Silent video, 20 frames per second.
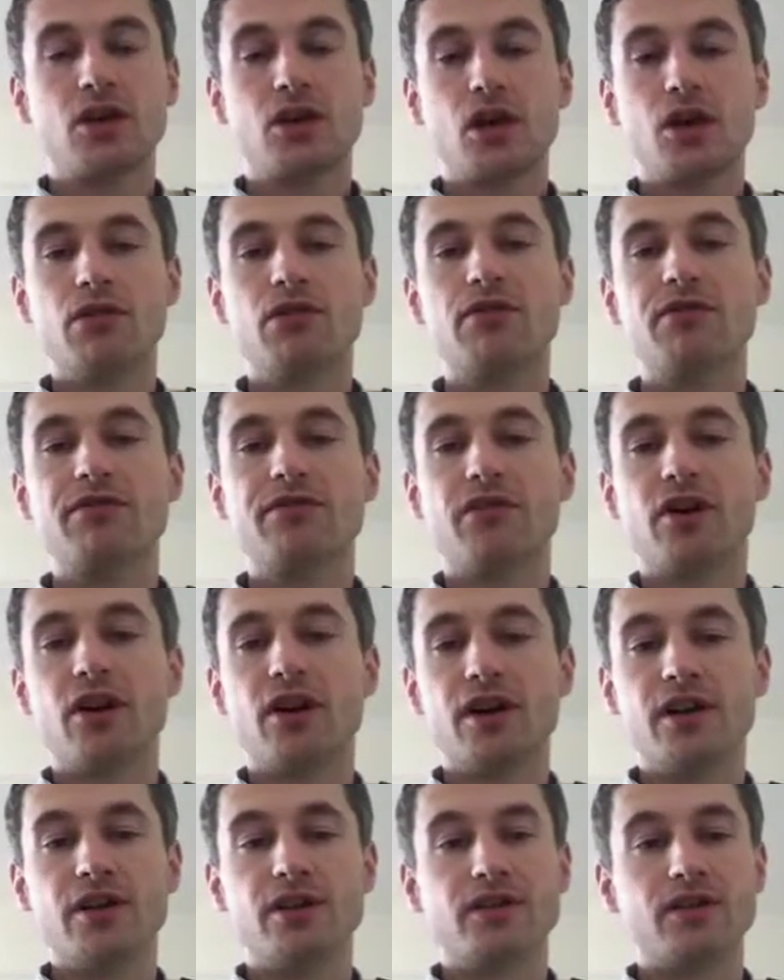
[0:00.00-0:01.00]
Go and
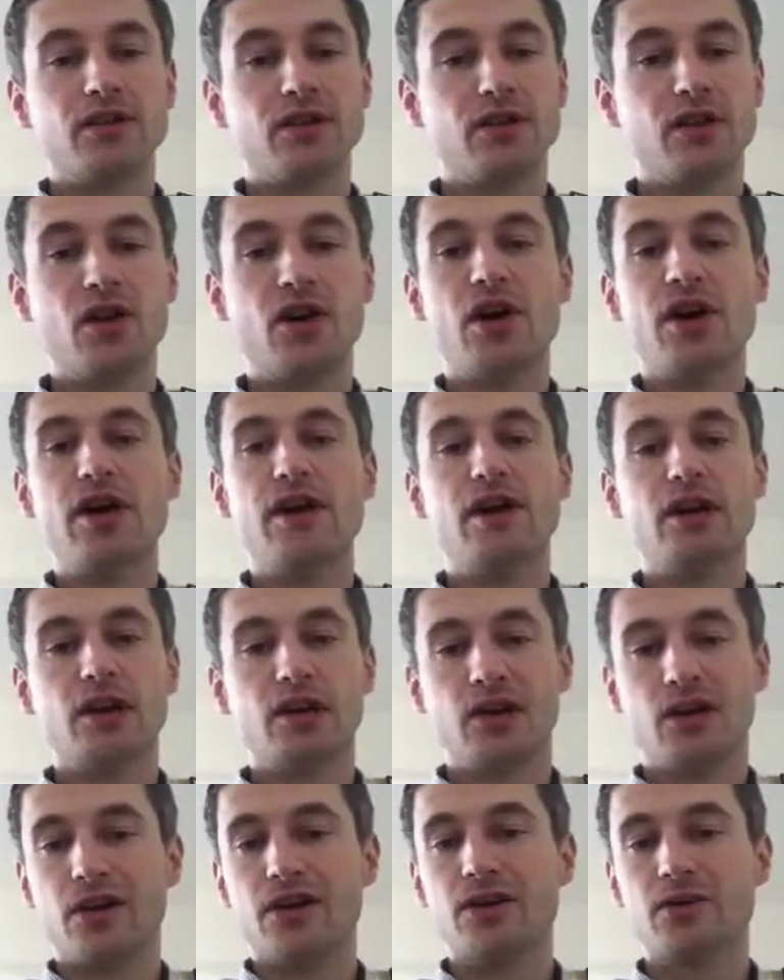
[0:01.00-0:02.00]
find
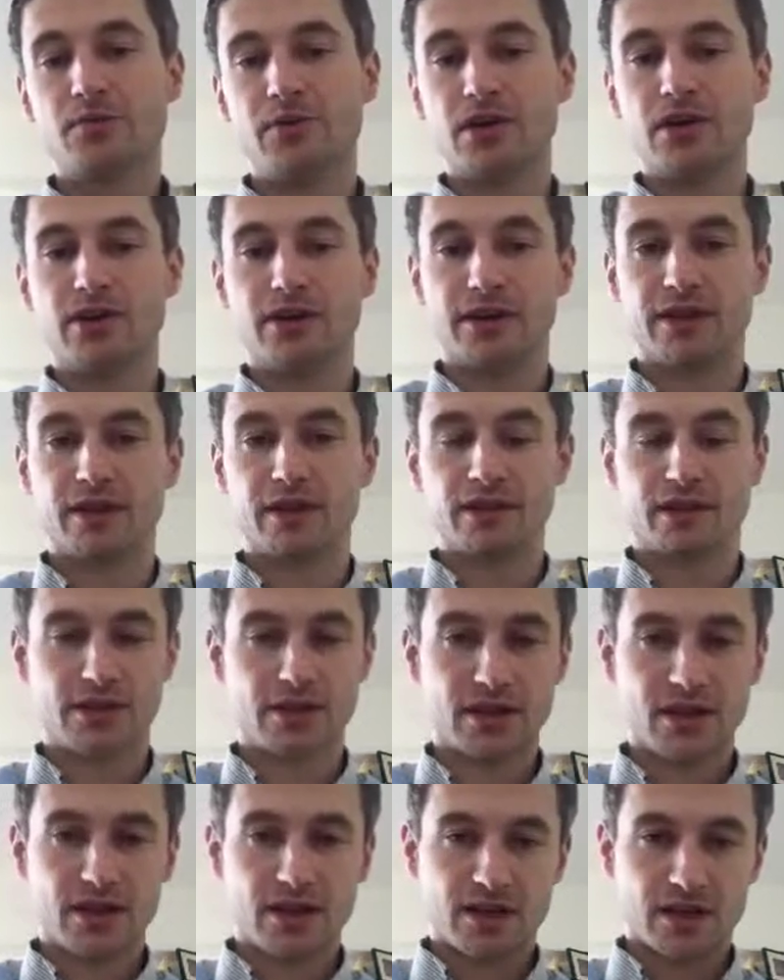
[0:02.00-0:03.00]
9 large
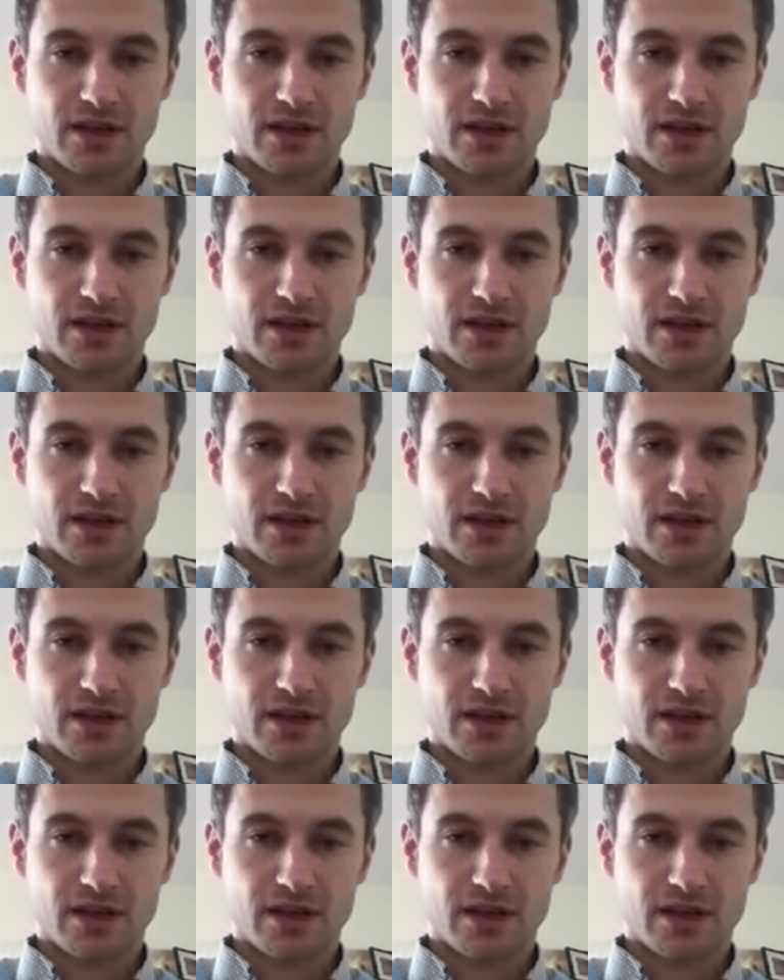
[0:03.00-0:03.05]
buildings